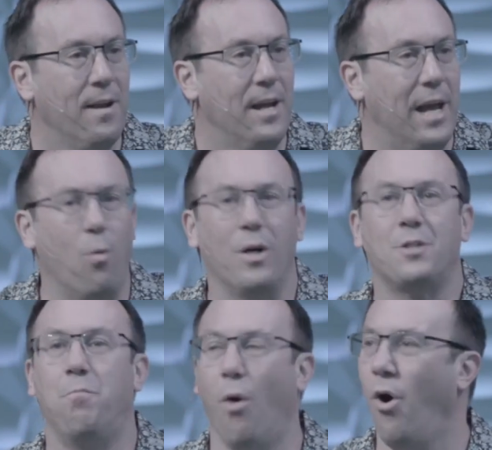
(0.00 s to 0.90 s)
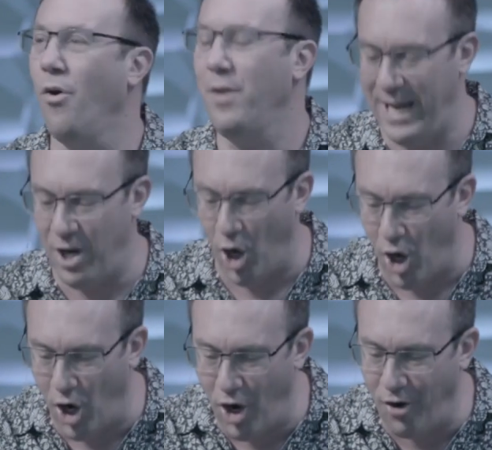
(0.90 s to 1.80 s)
he was born in
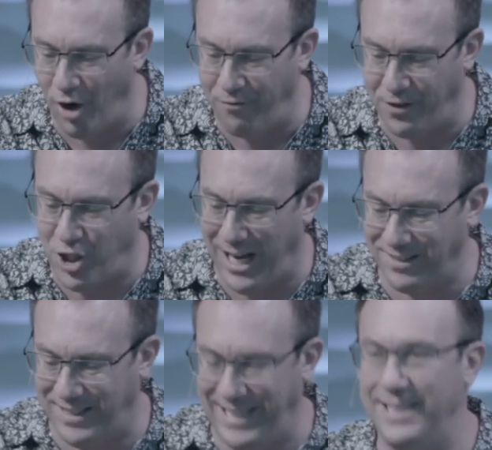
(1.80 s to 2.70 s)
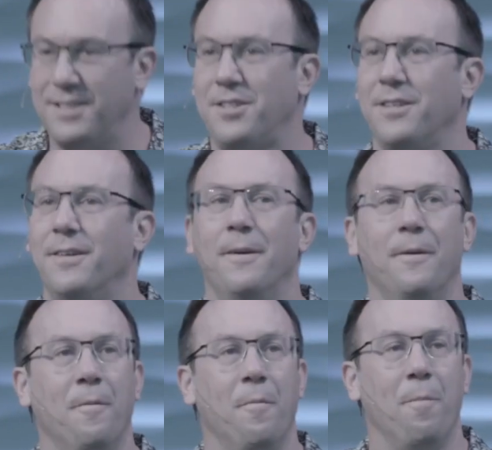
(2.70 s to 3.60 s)
Ur of the Chaldeans
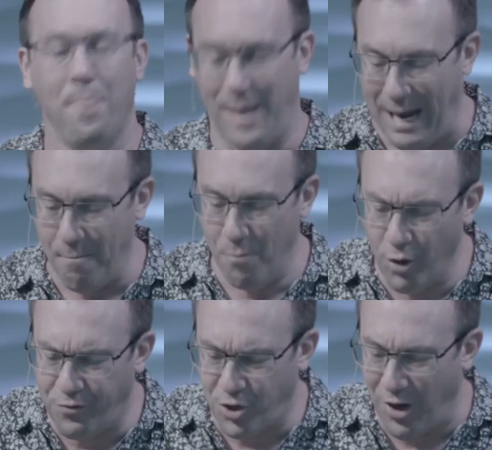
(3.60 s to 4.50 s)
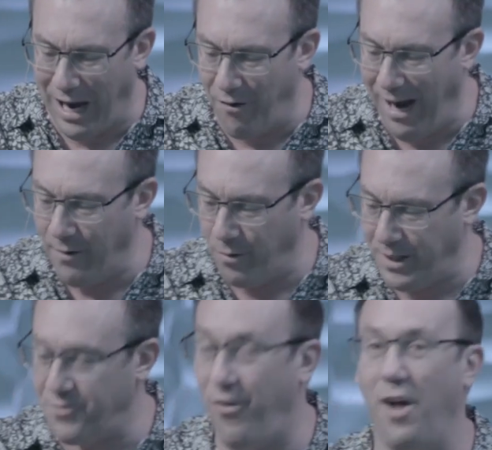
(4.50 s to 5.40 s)
and moved to Haran with
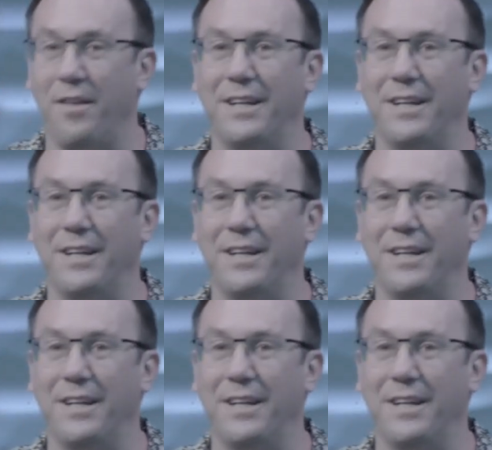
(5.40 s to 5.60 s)
his father